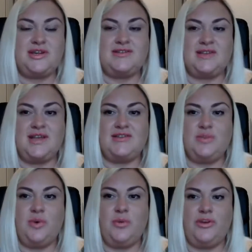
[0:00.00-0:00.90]
It's
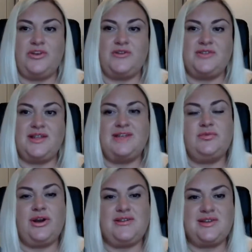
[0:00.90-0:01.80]
what we do. So that's
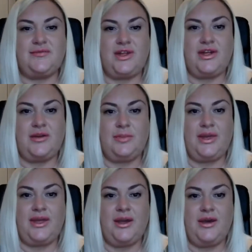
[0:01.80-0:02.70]
relatively going to
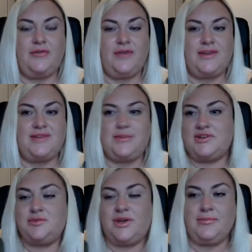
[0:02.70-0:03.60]
be unaffected
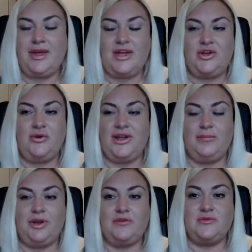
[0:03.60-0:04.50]
because we can make unique
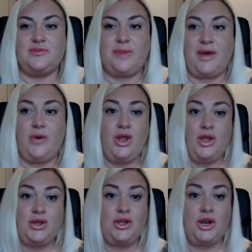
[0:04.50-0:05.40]
bundles about,
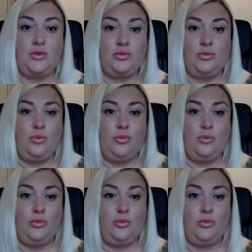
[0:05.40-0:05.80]
you know,